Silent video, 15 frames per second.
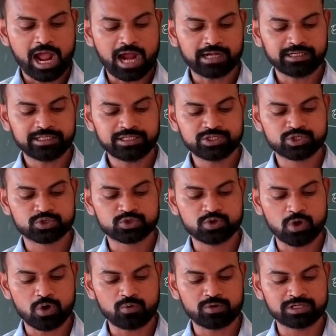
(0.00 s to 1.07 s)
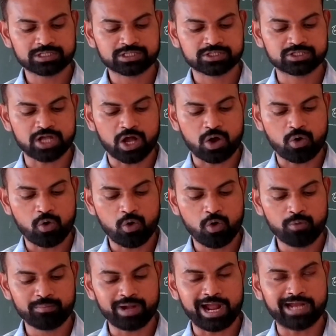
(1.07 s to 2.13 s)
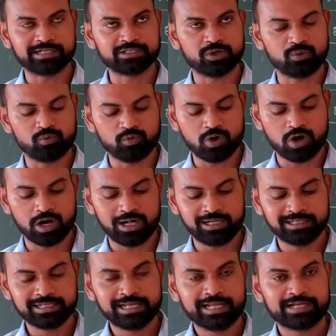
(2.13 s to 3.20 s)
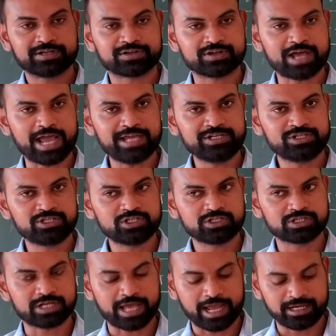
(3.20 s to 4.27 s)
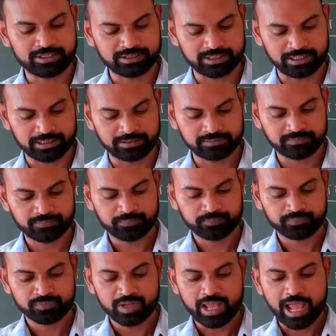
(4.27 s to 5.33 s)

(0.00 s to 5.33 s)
and his novels The Home and the World 1919